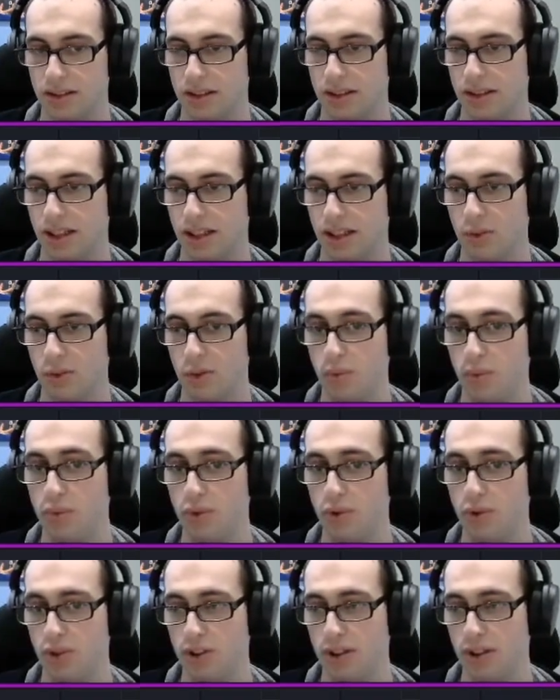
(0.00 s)
Then we
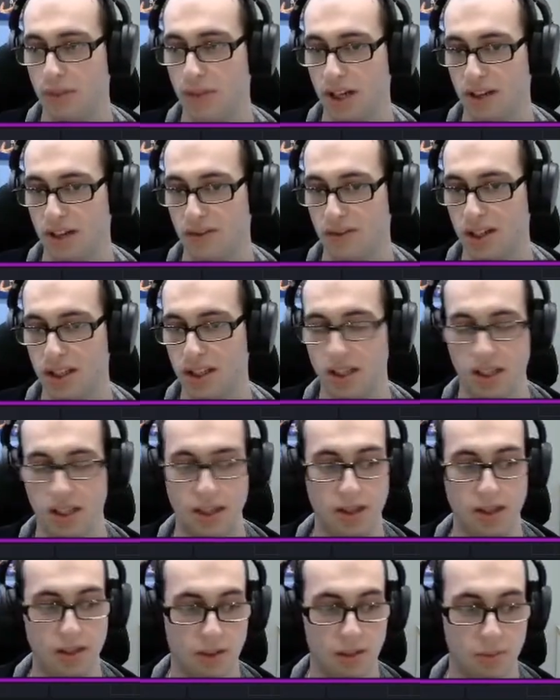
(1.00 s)
boost the Medivac
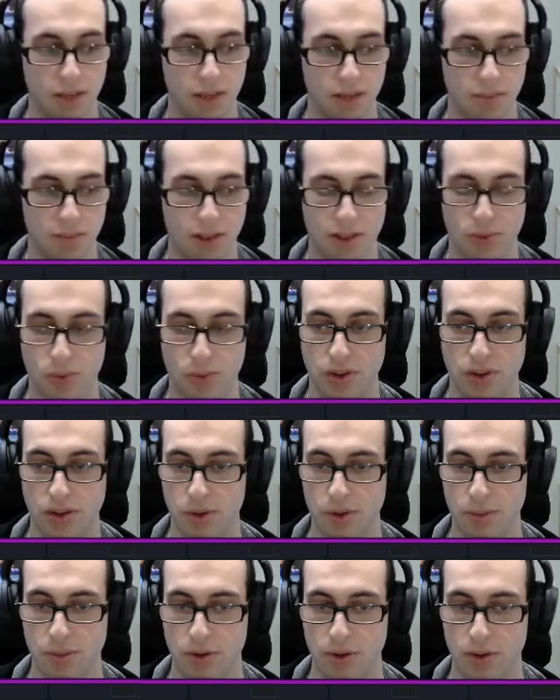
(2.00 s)
into the main base with the
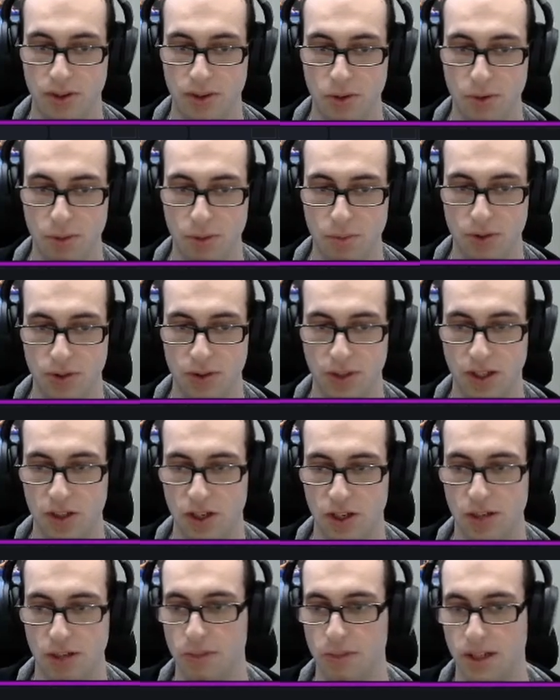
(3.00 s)
Reapers, and Reapers can
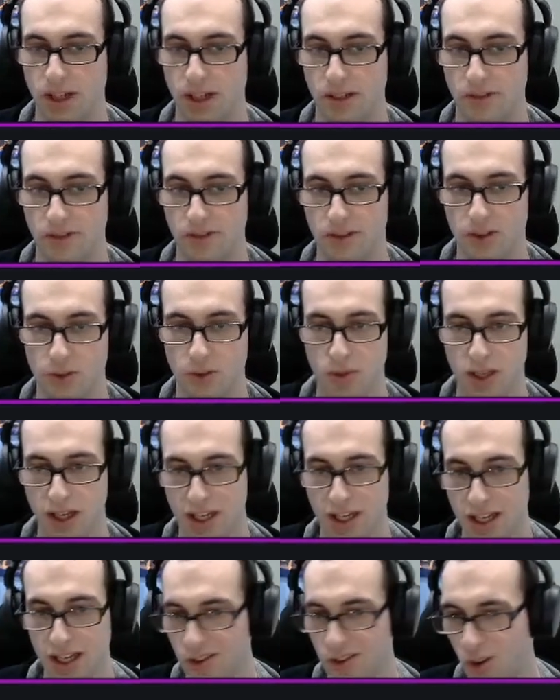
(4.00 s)
jump cliff. So we can
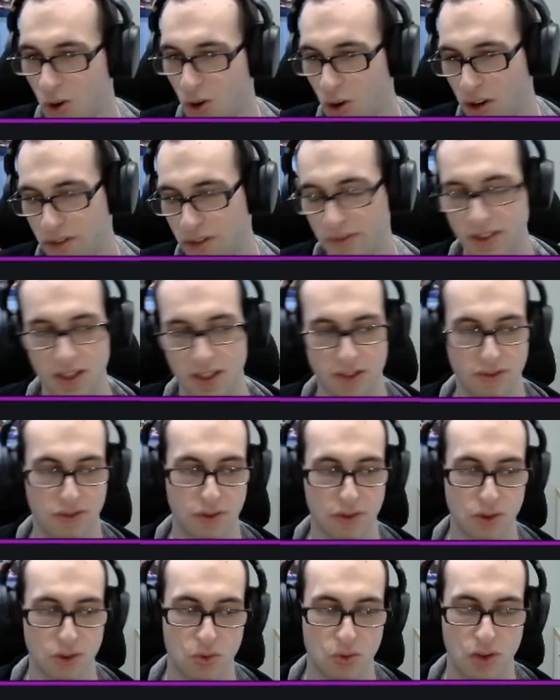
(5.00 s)
get all of this
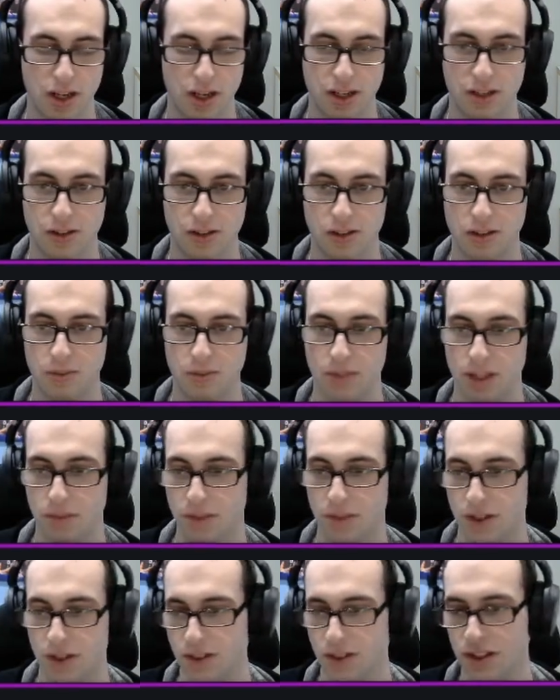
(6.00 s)
force right into the main
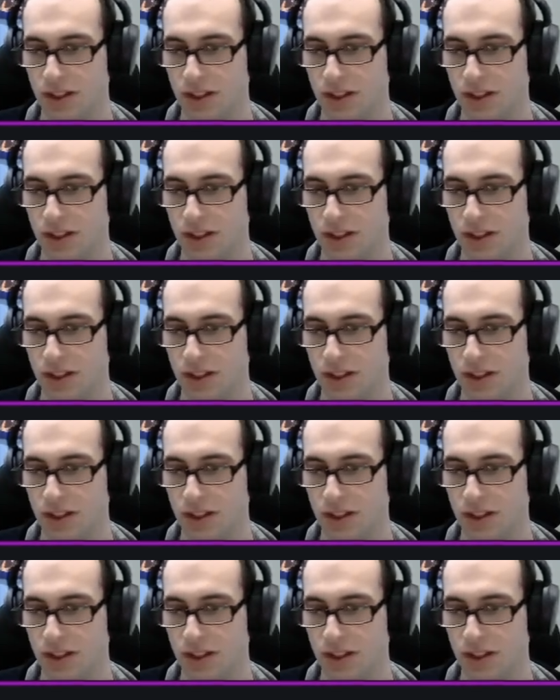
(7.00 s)
base.